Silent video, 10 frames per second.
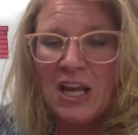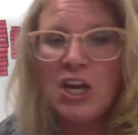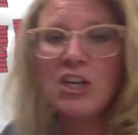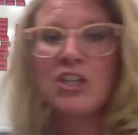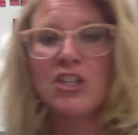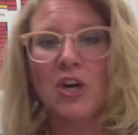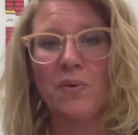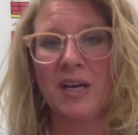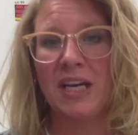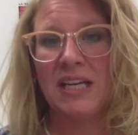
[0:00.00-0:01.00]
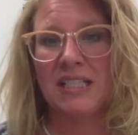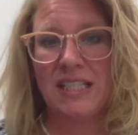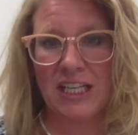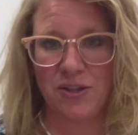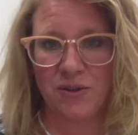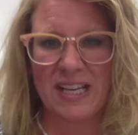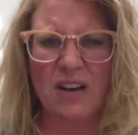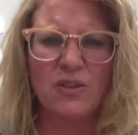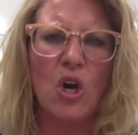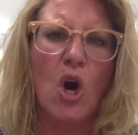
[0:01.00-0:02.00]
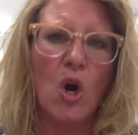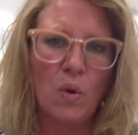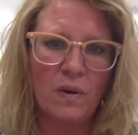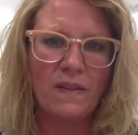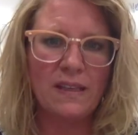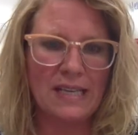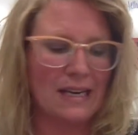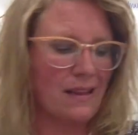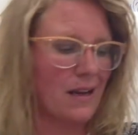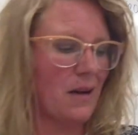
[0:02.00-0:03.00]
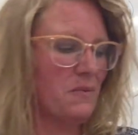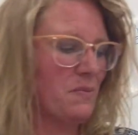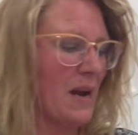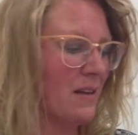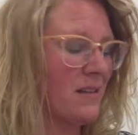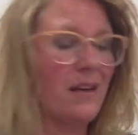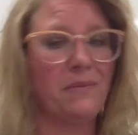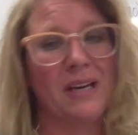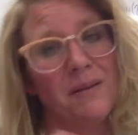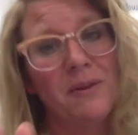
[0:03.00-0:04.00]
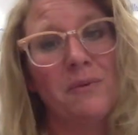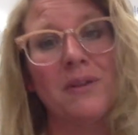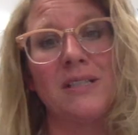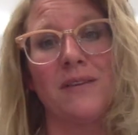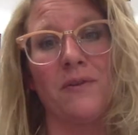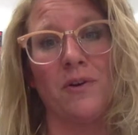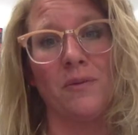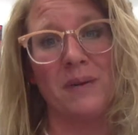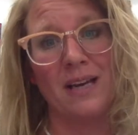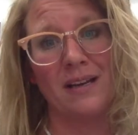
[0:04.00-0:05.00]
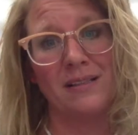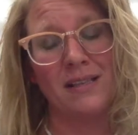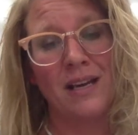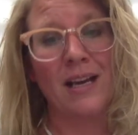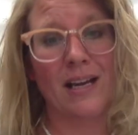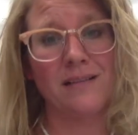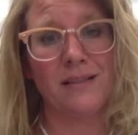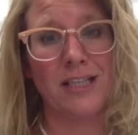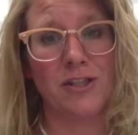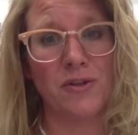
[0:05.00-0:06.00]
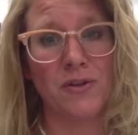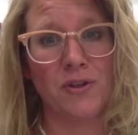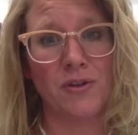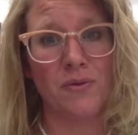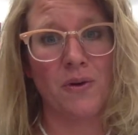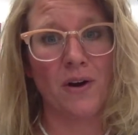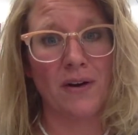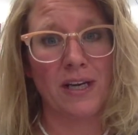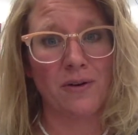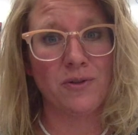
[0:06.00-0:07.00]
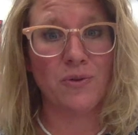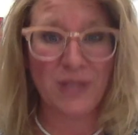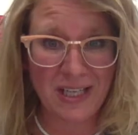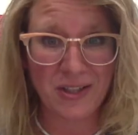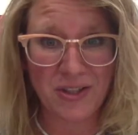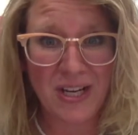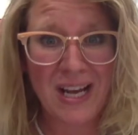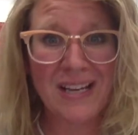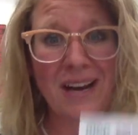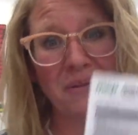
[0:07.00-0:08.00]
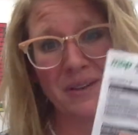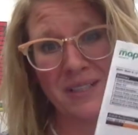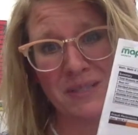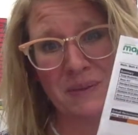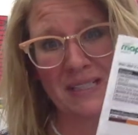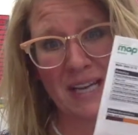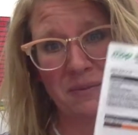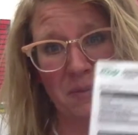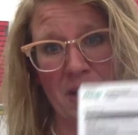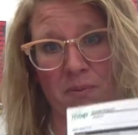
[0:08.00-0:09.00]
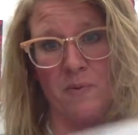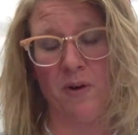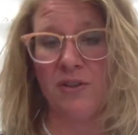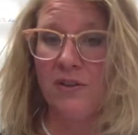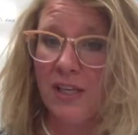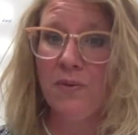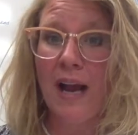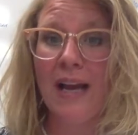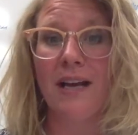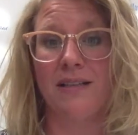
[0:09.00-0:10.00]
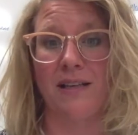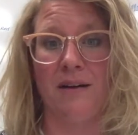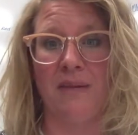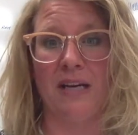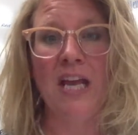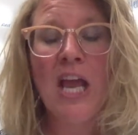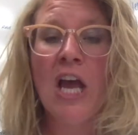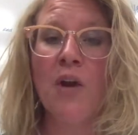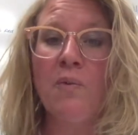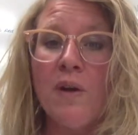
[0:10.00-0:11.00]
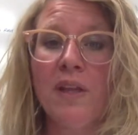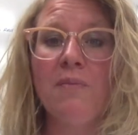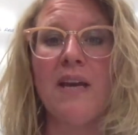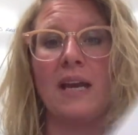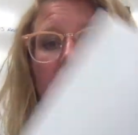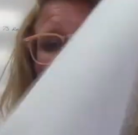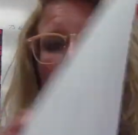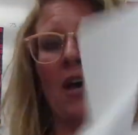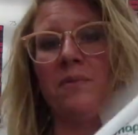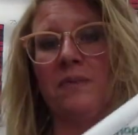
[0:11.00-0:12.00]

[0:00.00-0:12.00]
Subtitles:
Showing teachers how to own the data that comes back to them can be really difficult because as a teacher, you are here to teach, not really spend time in paperwork. So that's where I got to come in and really be able to help